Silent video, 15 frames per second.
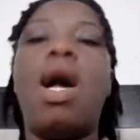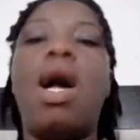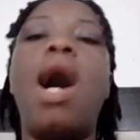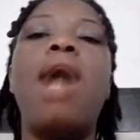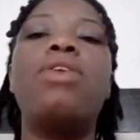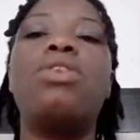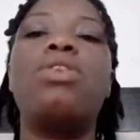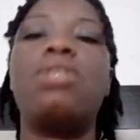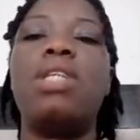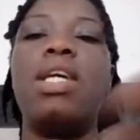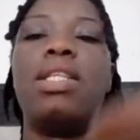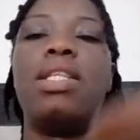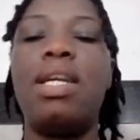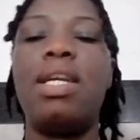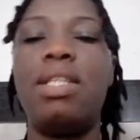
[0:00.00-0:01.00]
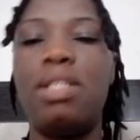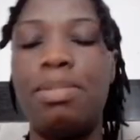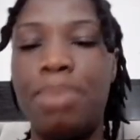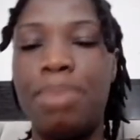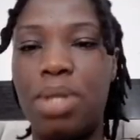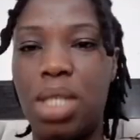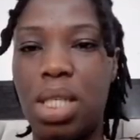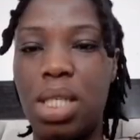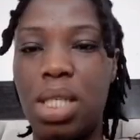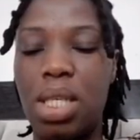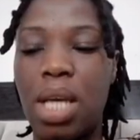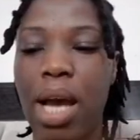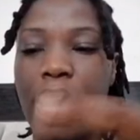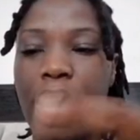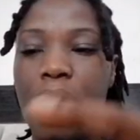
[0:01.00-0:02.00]
how does it enter this body?
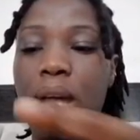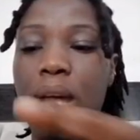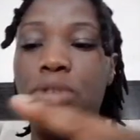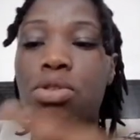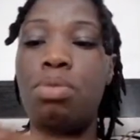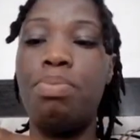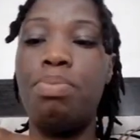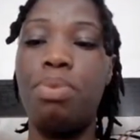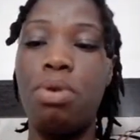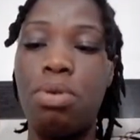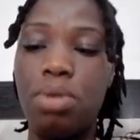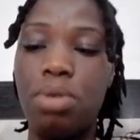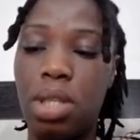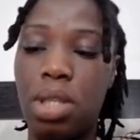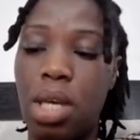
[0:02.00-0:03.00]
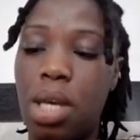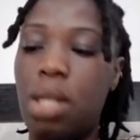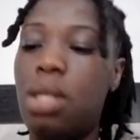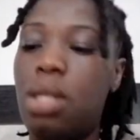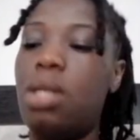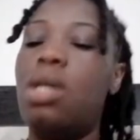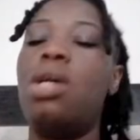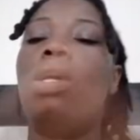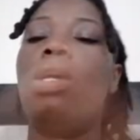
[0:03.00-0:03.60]
Can enter through broken skin,